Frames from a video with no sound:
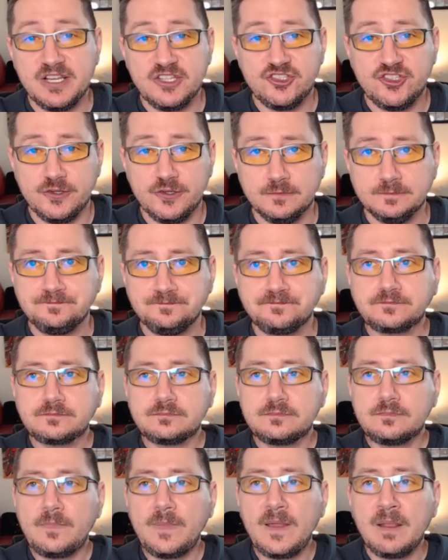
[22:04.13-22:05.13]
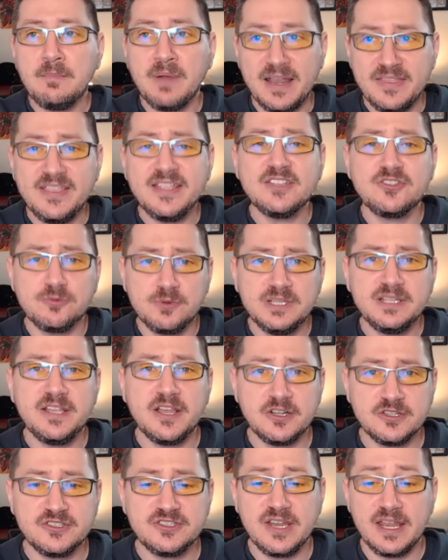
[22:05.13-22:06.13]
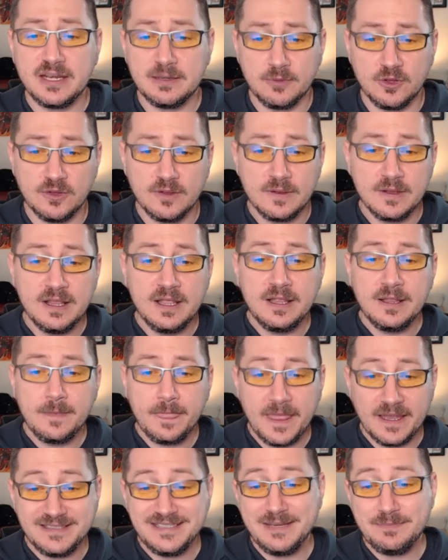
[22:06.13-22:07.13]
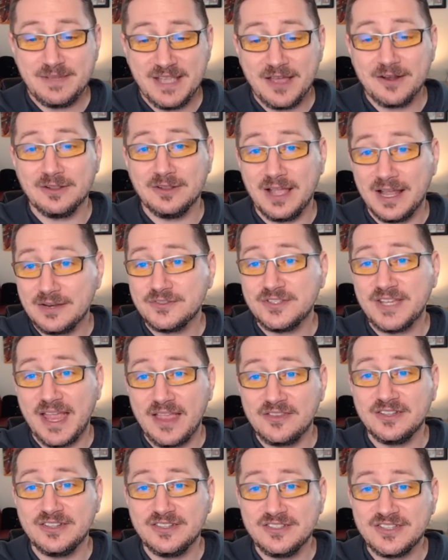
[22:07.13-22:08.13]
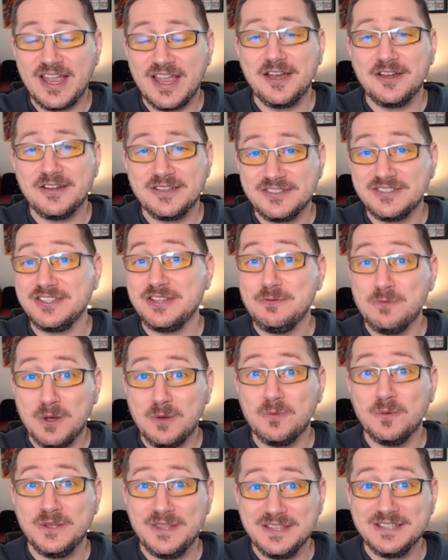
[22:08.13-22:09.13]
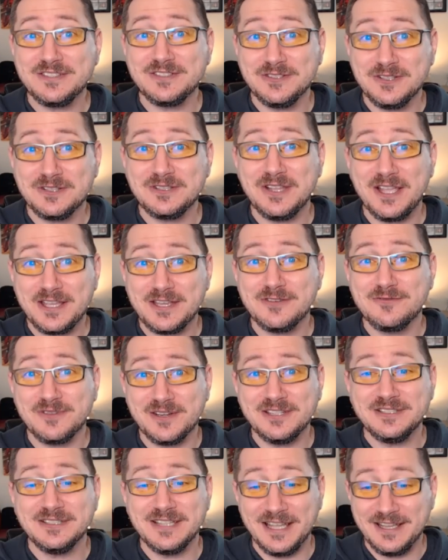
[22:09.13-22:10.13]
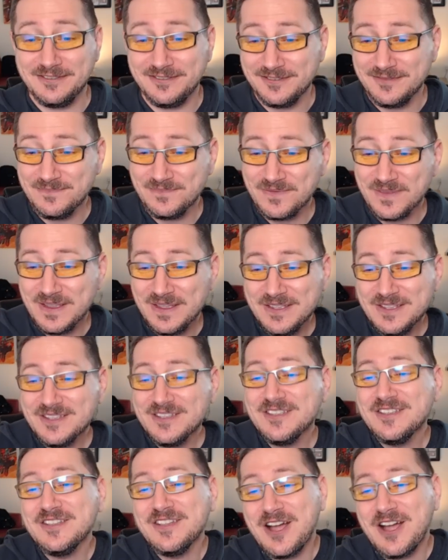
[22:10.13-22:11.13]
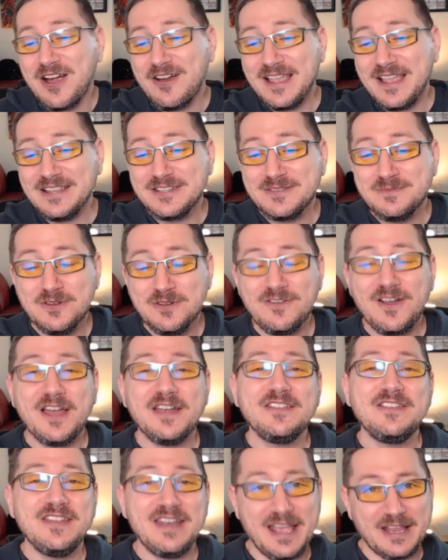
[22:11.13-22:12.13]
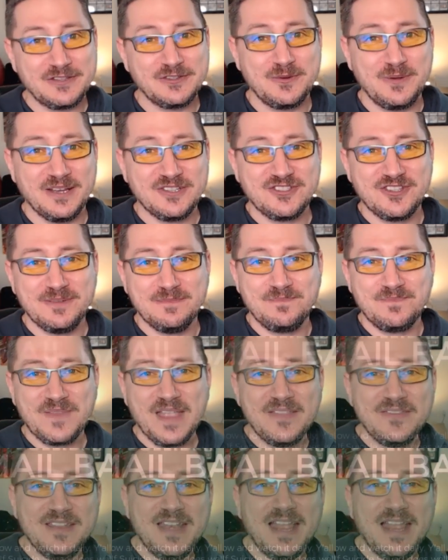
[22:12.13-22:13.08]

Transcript: issue. But I think it's really understandable that deep down, a lot of us have the desire to see what would this look like in real life. All right, let's move on to the next question. And the